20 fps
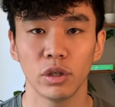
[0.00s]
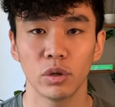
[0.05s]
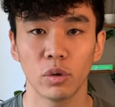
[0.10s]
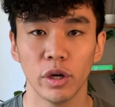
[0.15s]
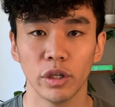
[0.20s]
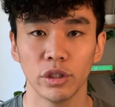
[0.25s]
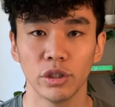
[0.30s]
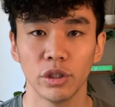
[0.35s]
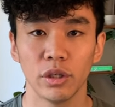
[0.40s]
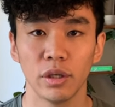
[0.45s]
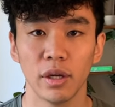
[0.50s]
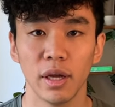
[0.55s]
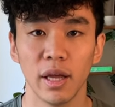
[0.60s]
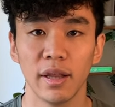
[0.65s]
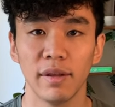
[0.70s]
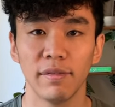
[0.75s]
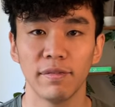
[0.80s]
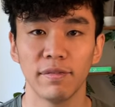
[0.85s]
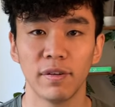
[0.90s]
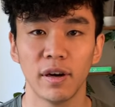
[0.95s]
questions
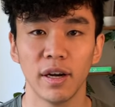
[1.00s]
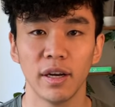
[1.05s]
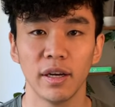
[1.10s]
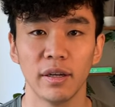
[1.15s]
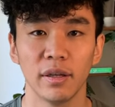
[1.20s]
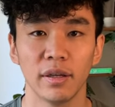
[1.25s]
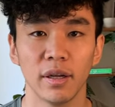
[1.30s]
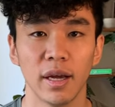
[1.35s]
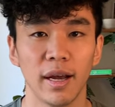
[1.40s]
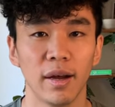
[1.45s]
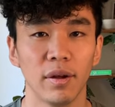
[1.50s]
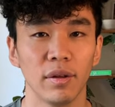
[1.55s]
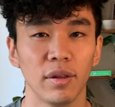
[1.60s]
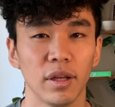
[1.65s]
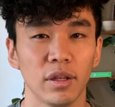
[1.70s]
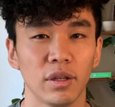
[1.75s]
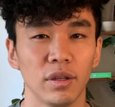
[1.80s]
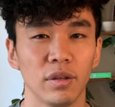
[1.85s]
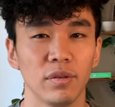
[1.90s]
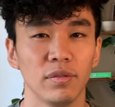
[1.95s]
and then find out
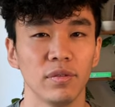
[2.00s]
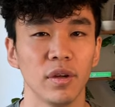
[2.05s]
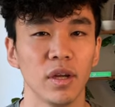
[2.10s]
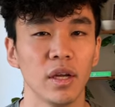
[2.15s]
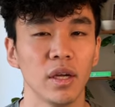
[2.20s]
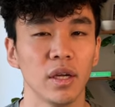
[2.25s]
that you've